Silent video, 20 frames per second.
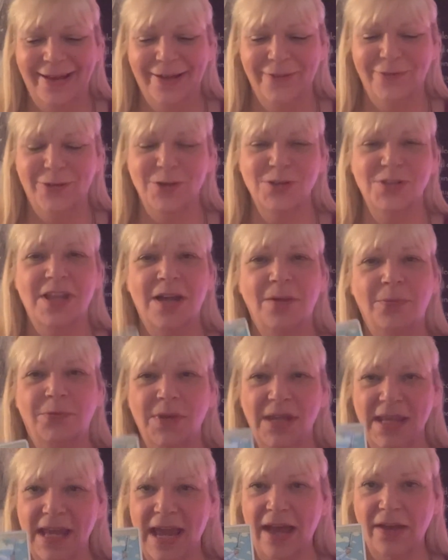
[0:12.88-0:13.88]
First up,
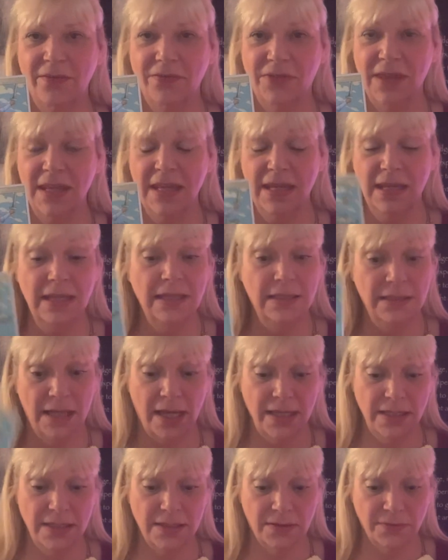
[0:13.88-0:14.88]
we have the
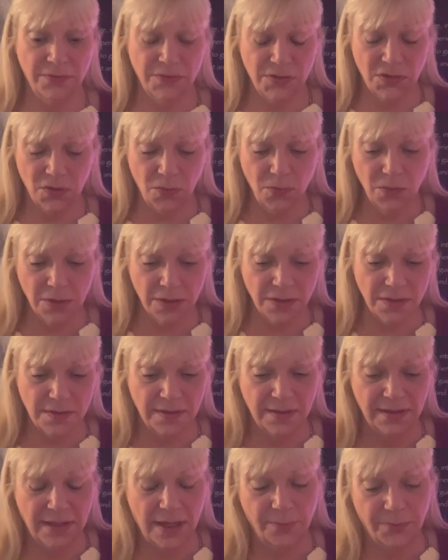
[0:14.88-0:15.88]
Knight of Swords
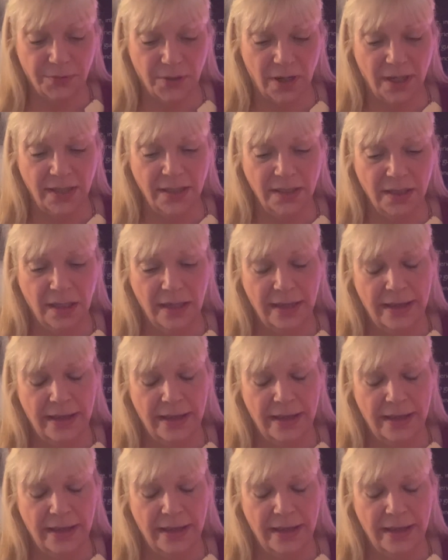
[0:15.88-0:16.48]
in the upright,